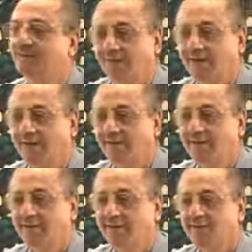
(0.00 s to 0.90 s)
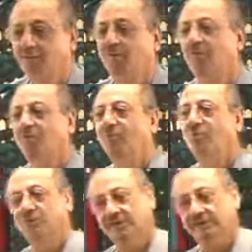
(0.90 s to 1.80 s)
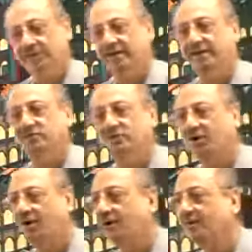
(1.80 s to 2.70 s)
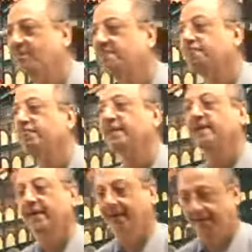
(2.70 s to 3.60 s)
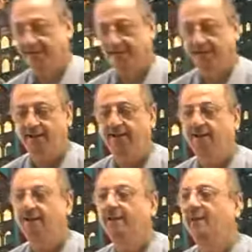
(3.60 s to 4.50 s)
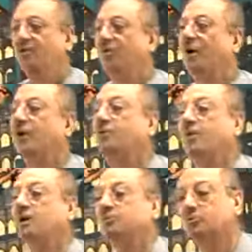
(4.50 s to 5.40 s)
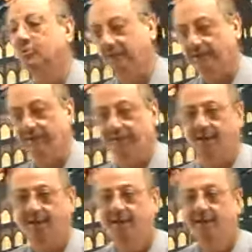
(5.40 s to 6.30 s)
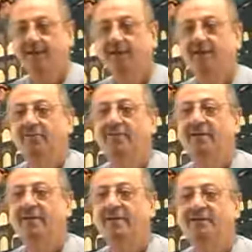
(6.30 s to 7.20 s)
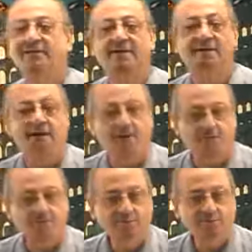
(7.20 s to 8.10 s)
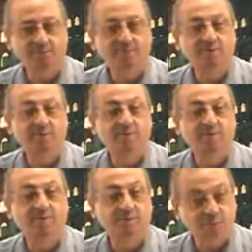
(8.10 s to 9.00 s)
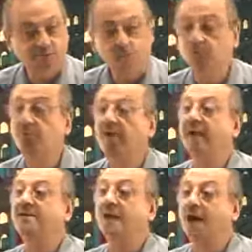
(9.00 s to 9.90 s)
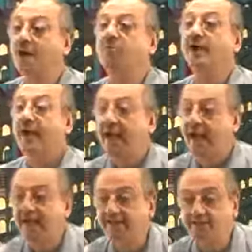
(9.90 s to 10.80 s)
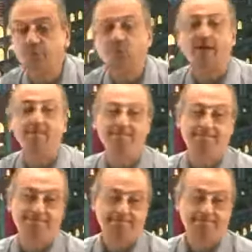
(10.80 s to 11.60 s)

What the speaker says: Okay? So, in short, inna wa akhwatu inna will make the noun mansub. And noun has to come.